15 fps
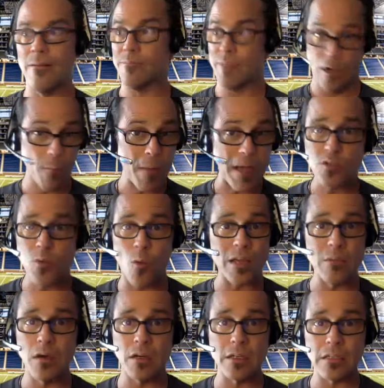they don't make
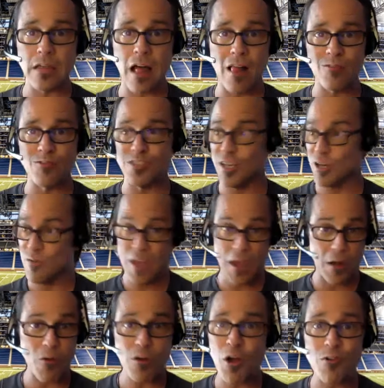$20 million a year. They
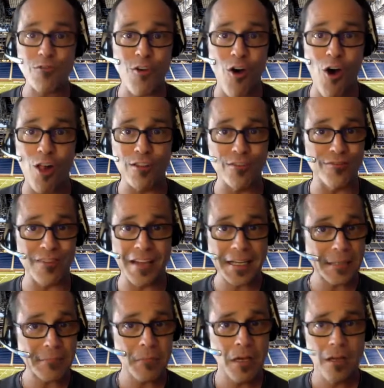don't go to the Hall of
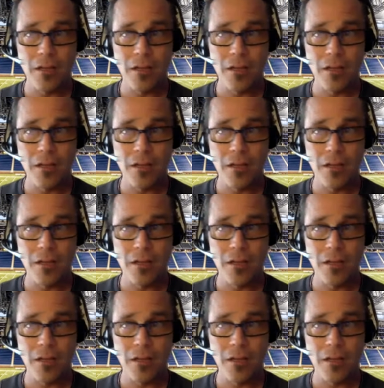Fame,